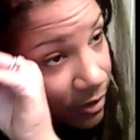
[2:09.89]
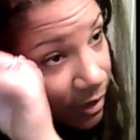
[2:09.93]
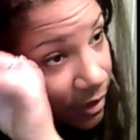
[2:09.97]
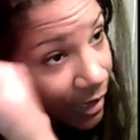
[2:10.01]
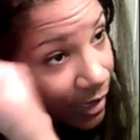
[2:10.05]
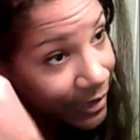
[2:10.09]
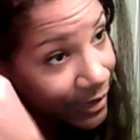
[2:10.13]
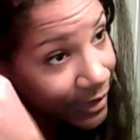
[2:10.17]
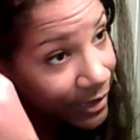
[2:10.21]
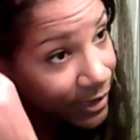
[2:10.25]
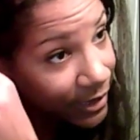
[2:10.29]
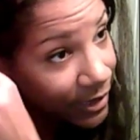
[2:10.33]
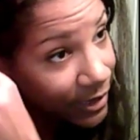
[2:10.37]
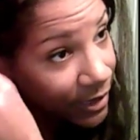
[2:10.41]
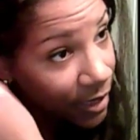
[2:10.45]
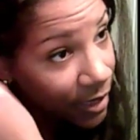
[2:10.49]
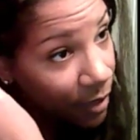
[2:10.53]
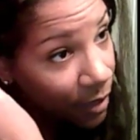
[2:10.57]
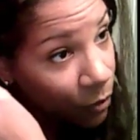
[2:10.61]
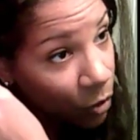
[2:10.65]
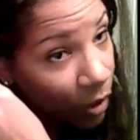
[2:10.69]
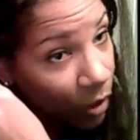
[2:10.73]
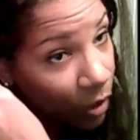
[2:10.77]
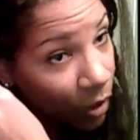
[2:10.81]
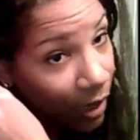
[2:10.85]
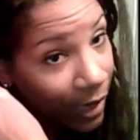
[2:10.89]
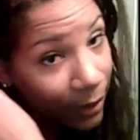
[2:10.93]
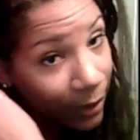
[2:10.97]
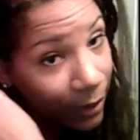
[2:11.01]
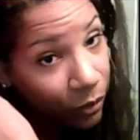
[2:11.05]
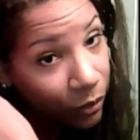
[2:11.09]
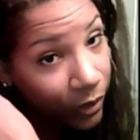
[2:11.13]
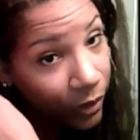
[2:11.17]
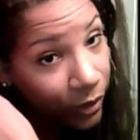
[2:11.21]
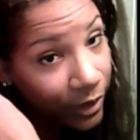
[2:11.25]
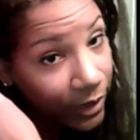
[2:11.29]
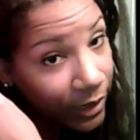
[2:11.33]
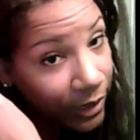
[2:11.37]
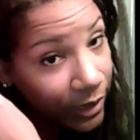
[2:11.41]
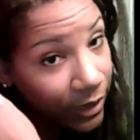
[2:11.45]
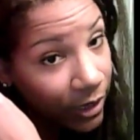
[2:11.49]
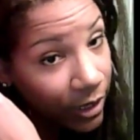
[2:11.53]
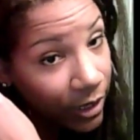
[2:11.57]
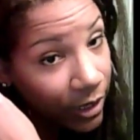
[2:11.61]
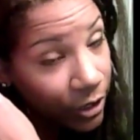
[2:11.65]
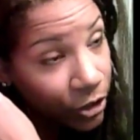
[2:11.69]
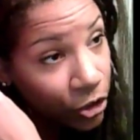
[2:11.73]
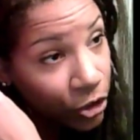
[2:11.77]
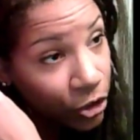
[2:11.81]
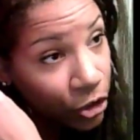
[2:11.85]
I did some where I braided
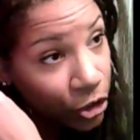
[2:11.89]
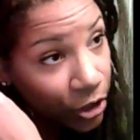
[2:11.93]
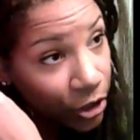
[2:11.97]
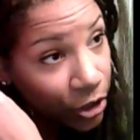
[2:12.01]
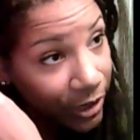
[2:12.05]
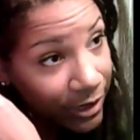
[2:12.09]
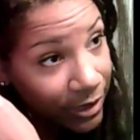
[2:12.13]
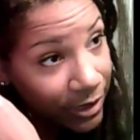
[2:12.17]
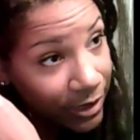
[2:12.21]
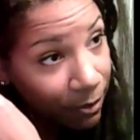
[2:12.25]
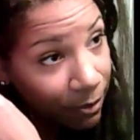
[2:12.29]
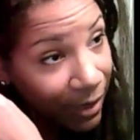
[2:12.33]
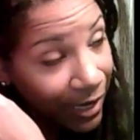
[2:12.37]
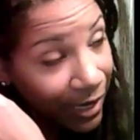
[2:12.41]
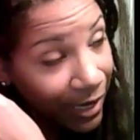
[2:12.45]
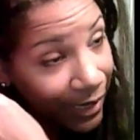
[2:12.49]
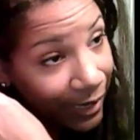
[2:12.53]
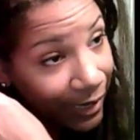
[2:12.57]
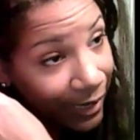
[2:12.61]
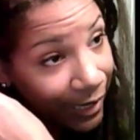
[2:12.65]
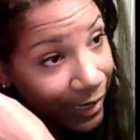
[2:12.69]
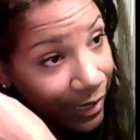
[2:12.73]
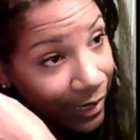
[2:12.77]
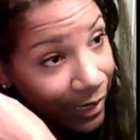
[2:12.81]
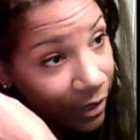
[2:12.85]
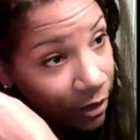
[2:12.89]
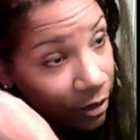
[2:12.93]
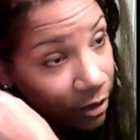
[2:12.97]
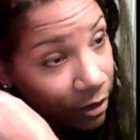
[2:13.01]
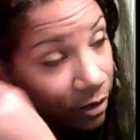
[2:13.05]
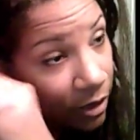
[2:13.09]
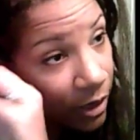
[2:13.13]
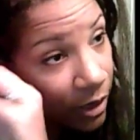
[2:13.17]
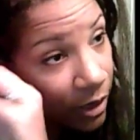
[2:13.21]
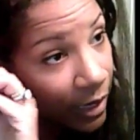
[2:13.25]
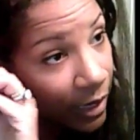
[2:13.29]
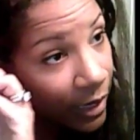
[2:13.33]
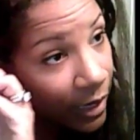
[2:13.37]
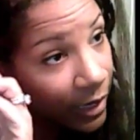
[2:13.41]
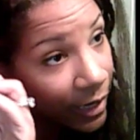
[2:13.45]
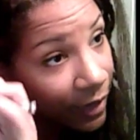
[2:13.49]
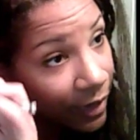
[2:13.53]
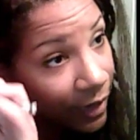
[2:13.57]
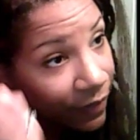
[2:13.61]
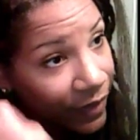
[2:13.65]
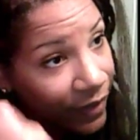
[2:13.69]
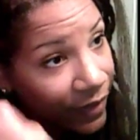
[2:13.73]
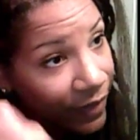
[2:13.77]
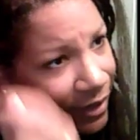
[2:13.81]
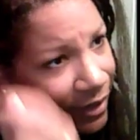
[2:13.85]
just my hair and
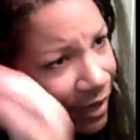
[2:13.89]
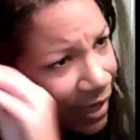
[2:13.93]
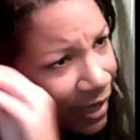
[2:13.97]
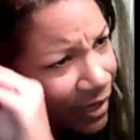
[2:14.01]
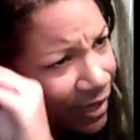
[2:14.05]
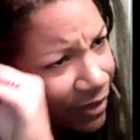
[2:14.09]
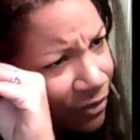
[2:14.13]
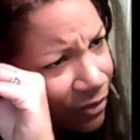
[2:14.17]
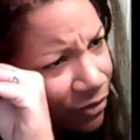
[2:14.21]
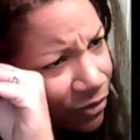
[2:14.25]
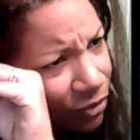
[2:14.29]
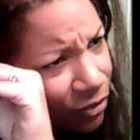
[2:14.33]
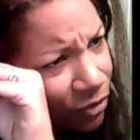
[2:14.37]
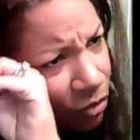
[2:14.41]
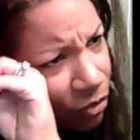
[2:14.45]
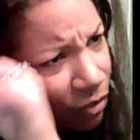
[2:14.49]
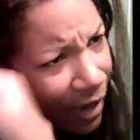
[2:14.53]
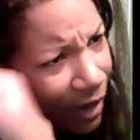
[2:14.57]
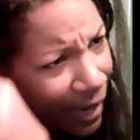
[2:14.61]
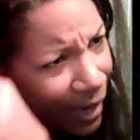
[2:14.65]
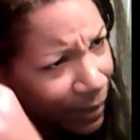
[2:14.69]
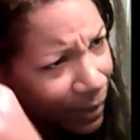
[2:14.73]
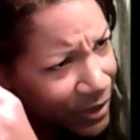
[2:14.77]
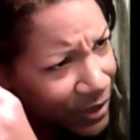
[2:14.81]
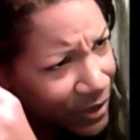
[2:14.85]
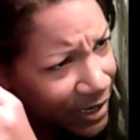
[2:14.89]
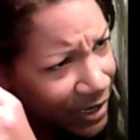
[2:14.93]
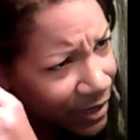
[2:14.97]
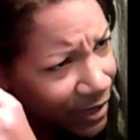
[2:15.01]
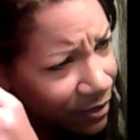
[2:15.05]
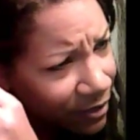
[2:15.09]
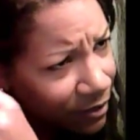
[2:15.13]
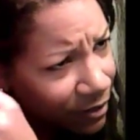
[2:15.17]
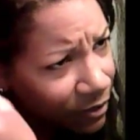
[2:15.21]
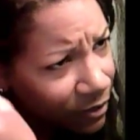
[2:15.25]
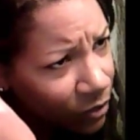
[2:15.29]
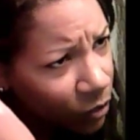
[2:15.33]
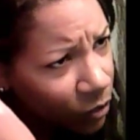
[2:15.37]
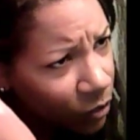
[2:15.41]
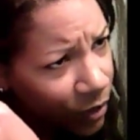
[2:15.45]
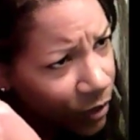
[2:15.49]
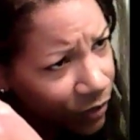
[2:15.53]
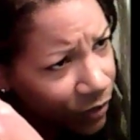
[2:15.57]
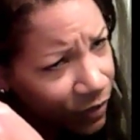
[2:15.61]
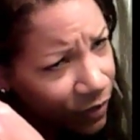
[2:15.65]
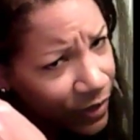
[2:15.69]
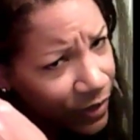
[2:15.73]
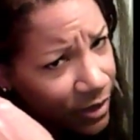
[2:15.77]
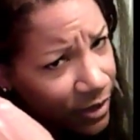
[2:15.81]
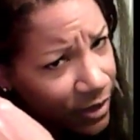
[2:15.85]
then kind of wrapped it with
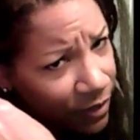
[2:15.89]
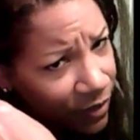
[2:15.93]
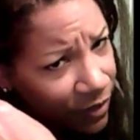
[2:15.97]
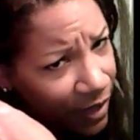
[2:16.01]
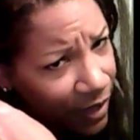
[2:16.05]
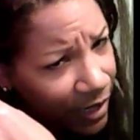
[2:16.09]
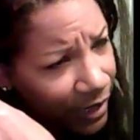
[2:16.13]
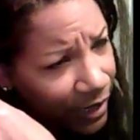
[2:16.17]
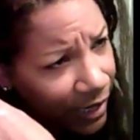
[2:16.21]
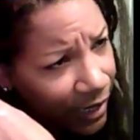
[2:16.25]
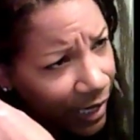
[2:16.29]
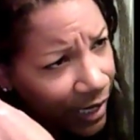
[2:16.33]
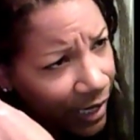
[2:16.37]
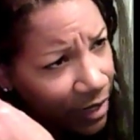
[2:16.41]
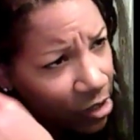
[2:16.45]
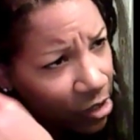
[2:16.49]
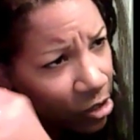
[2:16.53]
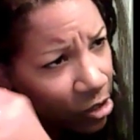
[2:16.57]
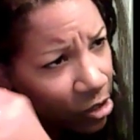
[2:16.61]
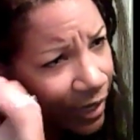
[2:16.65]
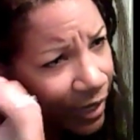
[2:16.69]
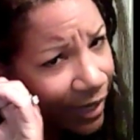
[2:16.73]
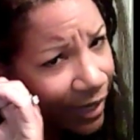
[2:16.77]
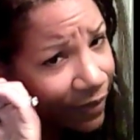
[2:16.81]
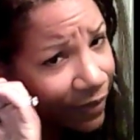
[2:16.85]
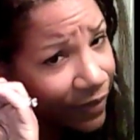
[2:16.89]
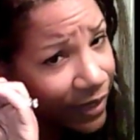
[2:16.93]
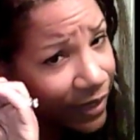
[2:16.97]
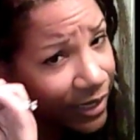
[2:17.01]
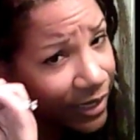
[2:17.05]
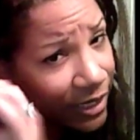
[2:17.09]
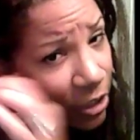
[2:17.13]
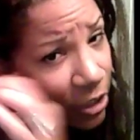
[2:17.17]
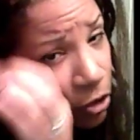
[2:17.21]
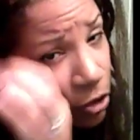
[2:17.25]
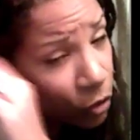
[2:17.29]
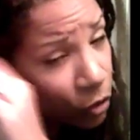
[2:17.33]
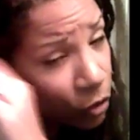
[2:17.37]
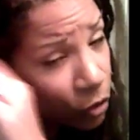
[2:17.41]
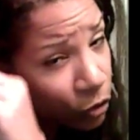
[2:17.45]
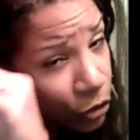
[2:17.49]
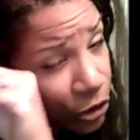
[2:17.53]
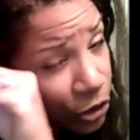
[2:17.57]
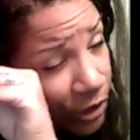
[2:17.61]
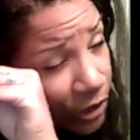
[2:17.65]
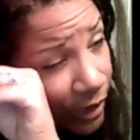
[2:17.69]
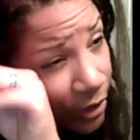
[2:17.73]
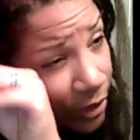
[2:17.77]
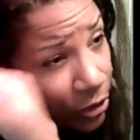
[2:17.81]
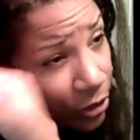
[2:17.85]
the synthetic hair and then
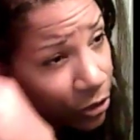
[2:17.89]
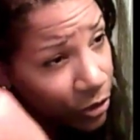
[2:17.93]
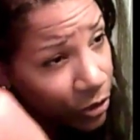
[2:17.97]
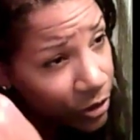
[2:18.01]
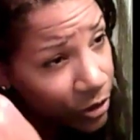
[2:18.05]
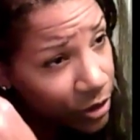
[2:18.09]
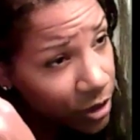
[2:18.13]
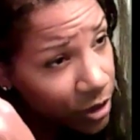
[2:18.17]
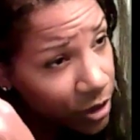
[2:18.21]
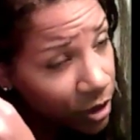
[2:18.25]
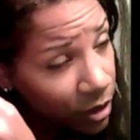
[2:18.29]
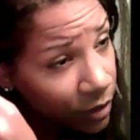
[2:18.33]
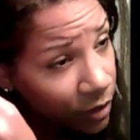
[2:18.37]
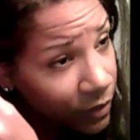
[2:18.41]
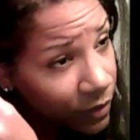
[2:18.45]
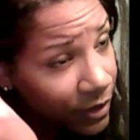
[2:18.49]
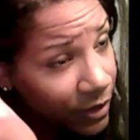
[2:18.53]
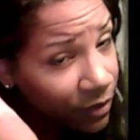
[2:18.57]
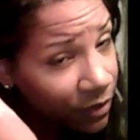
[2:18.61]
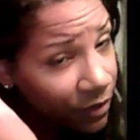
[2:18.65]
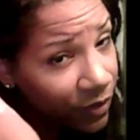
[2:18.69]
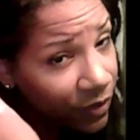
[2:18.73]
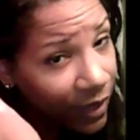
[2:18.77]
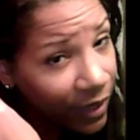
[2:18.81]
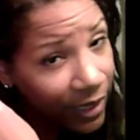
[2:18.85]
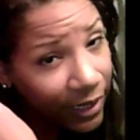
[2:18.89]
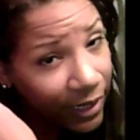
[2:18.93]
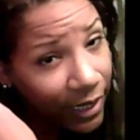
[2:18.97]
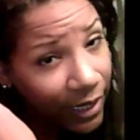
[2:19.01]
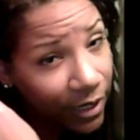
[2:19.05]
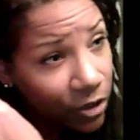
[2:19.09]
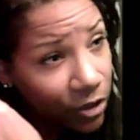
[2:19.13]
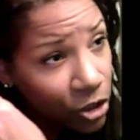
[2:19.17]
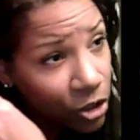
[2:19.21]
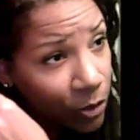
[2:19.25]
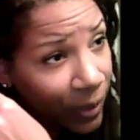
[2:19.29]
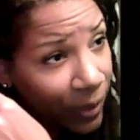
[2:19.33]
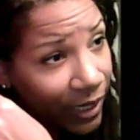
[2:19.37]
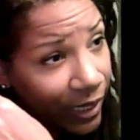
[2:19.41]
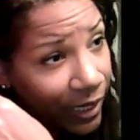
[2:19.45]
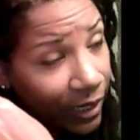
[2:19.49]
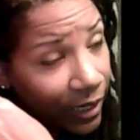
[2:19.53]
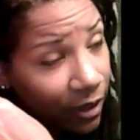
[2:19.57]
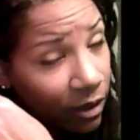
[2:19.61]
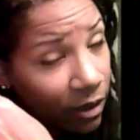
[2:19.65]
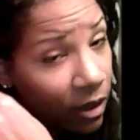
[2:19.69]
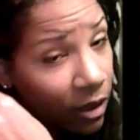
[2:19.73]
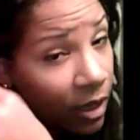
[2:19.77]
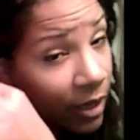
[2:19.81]
crochet hooked the synthetic hair into my hair.